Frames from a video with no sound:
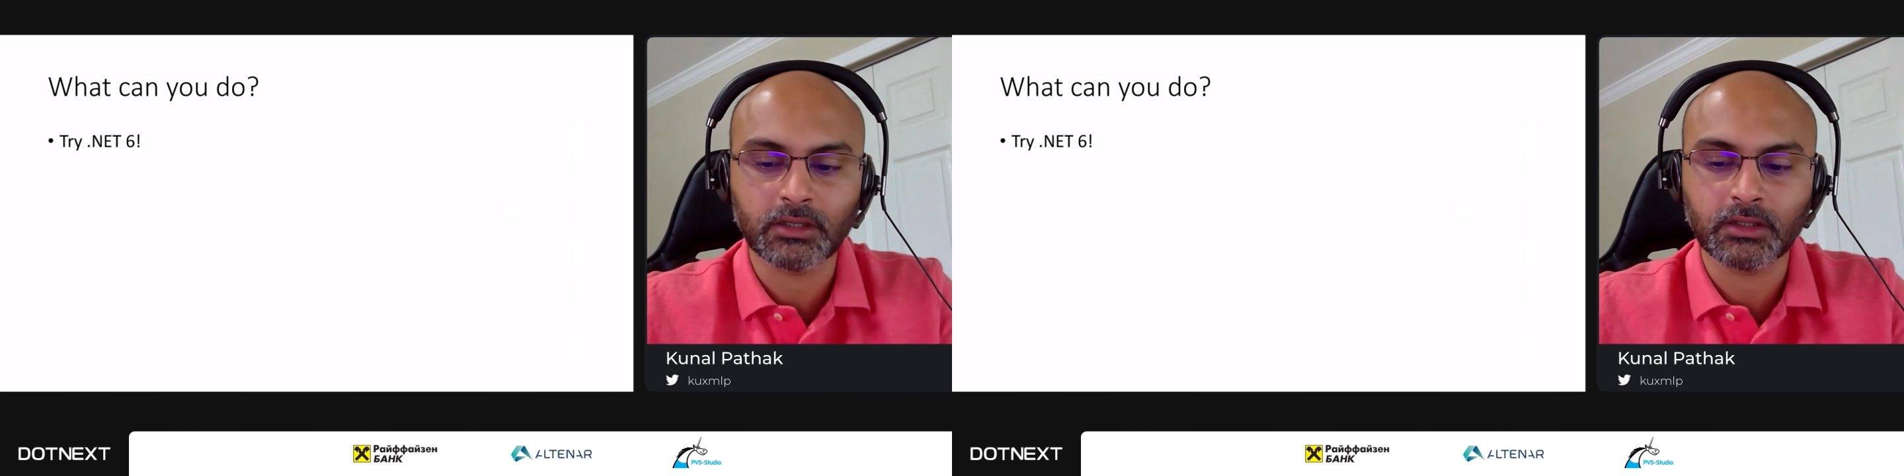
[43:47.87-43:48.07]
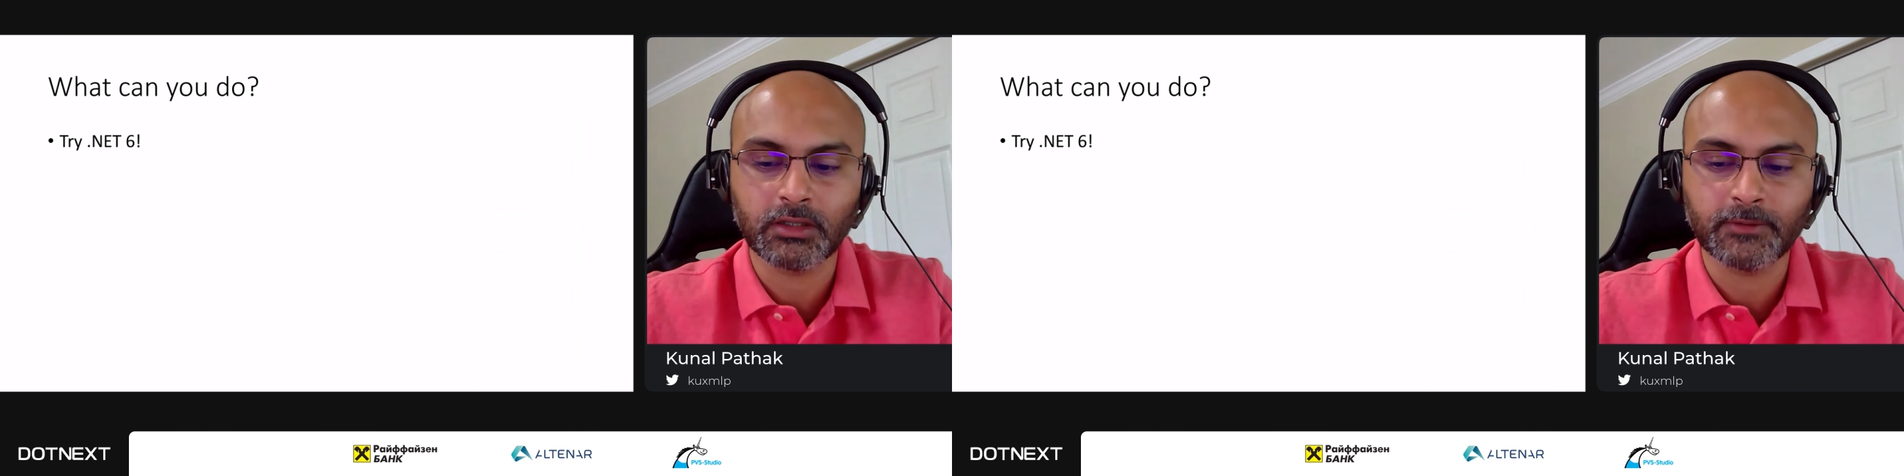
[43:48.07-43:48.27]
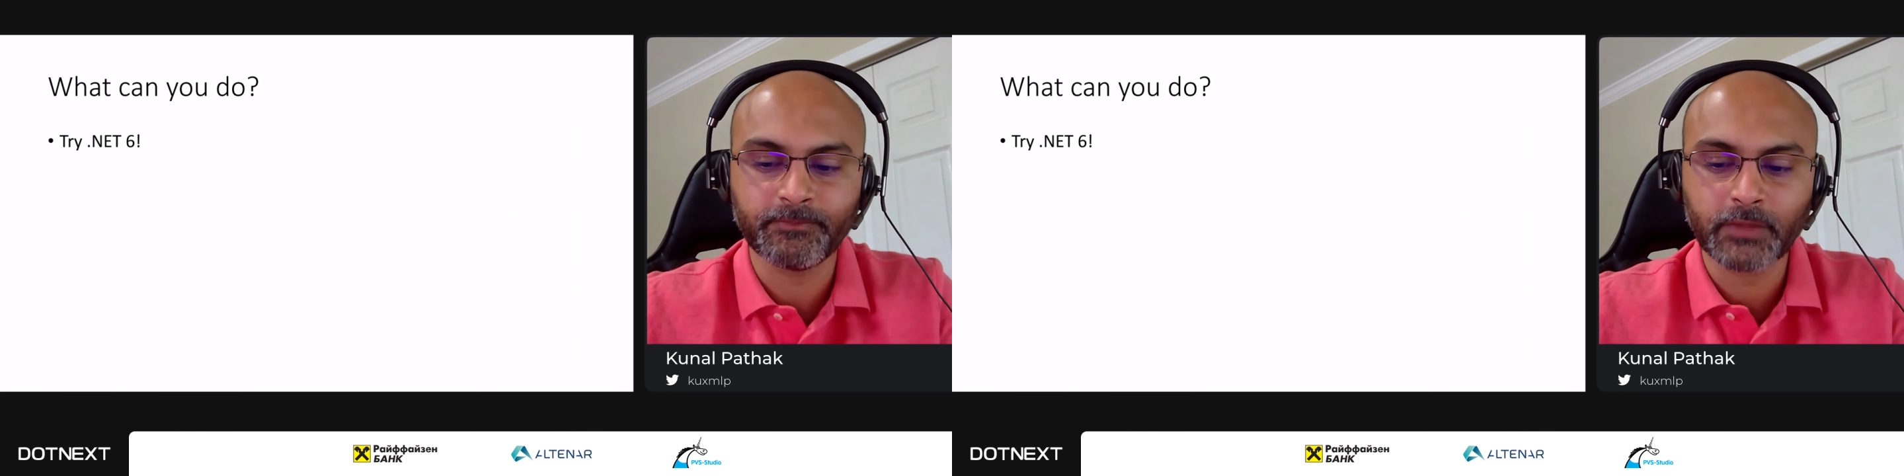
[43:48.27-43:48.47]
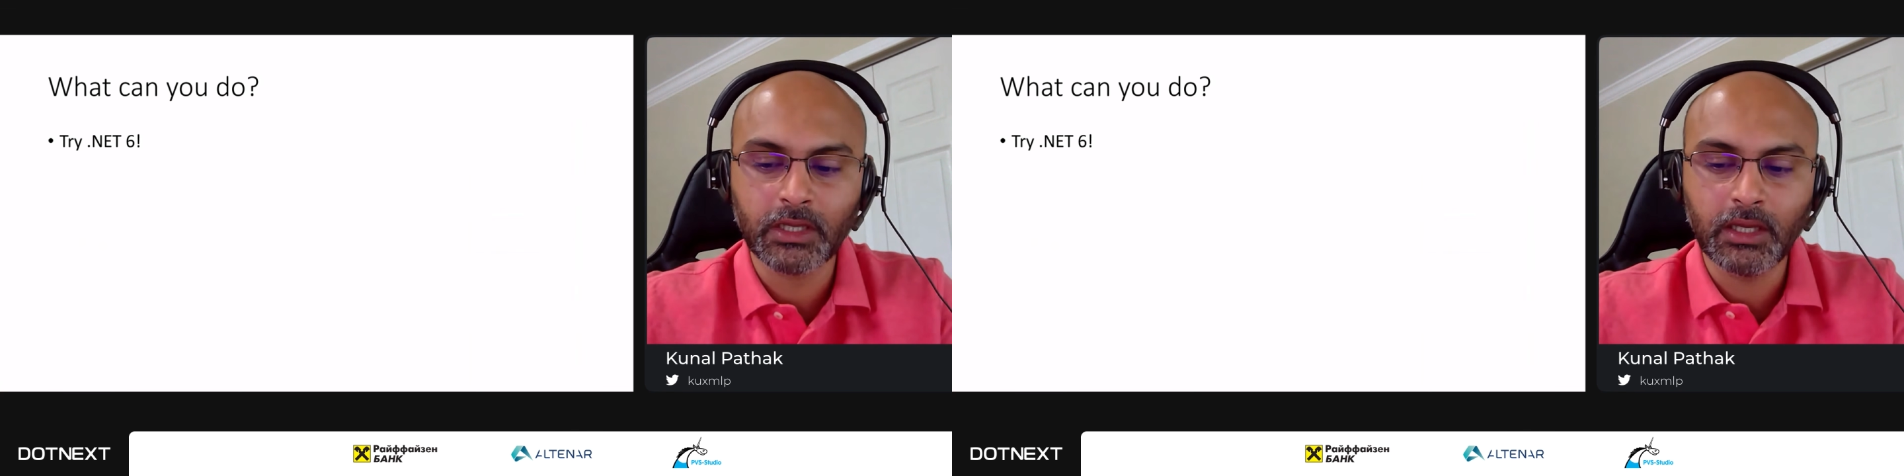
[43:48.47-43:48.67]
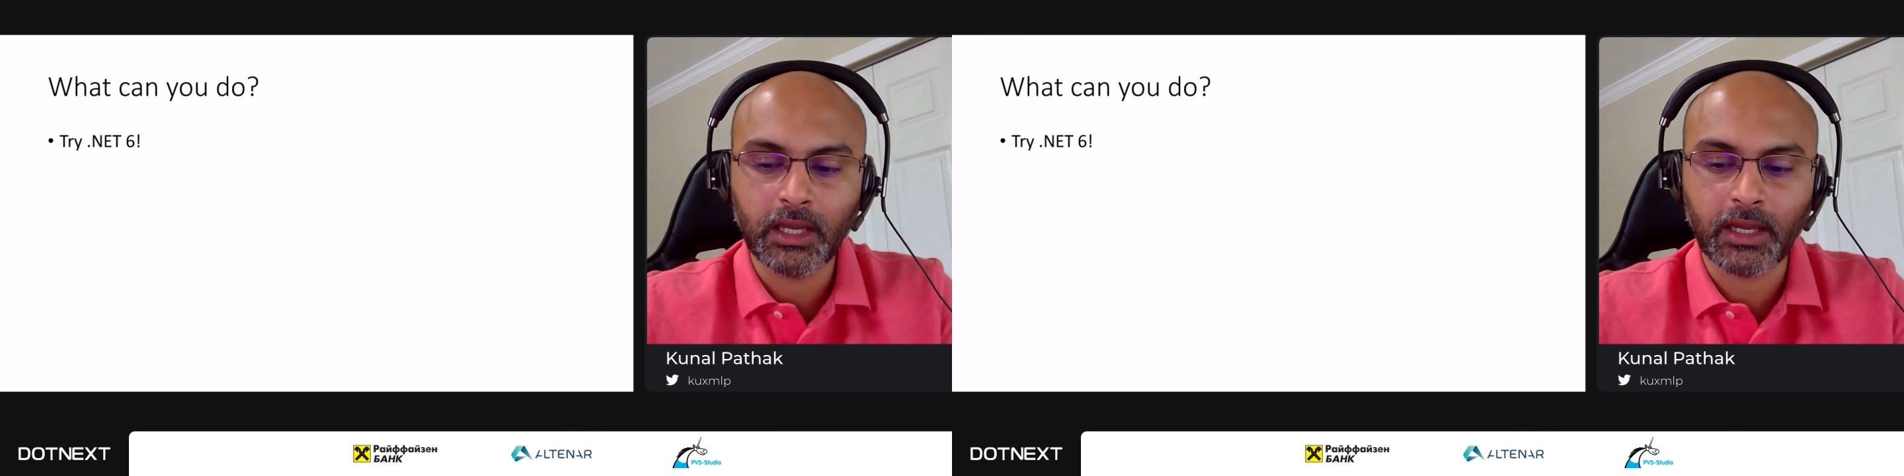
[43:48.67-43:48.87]

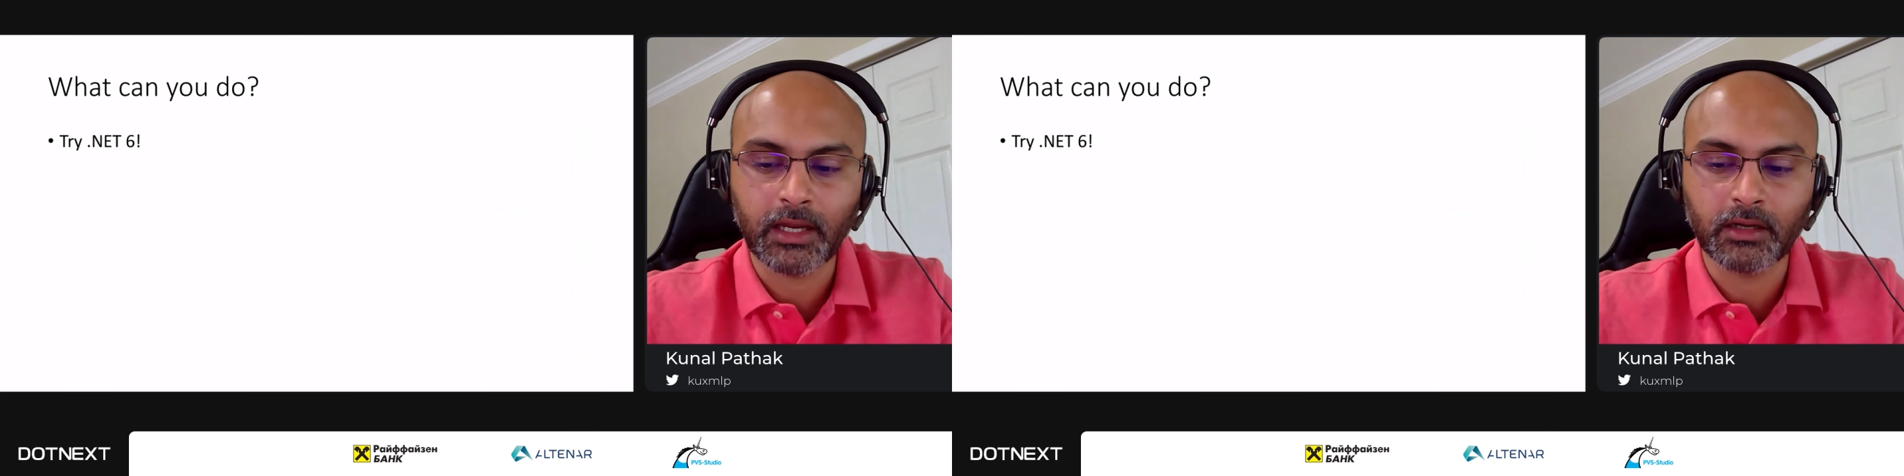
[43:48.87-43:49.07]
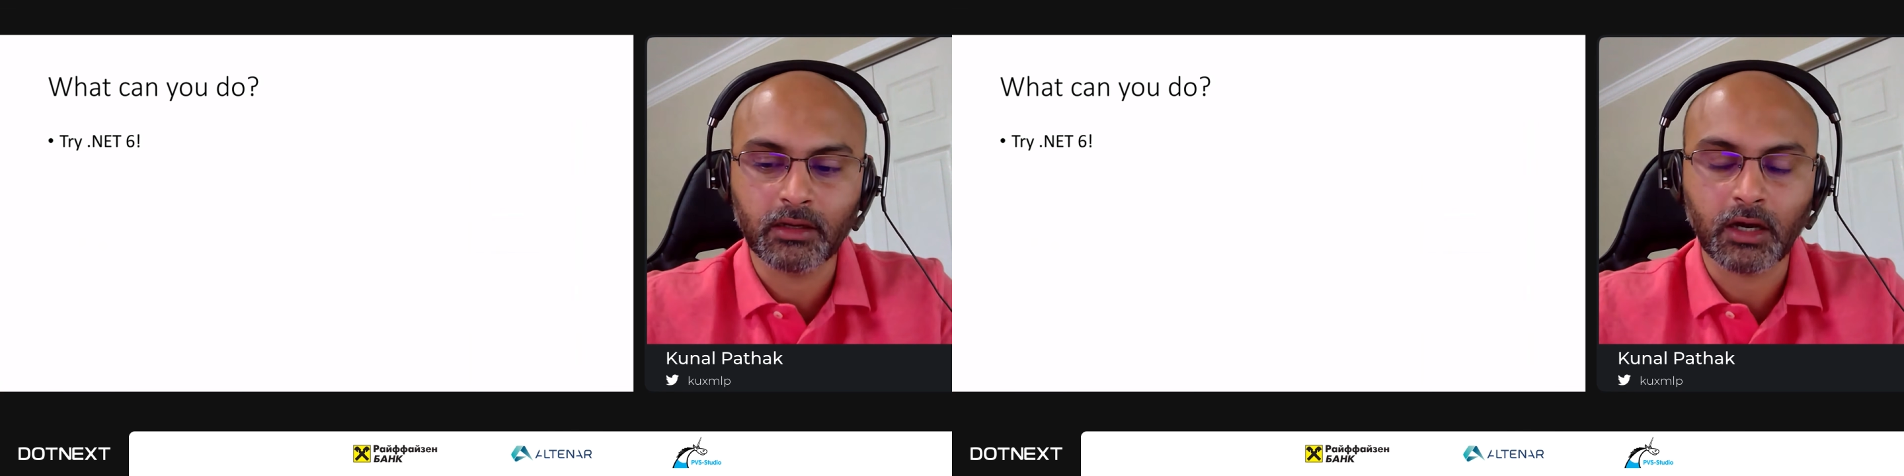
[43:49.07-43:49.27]
And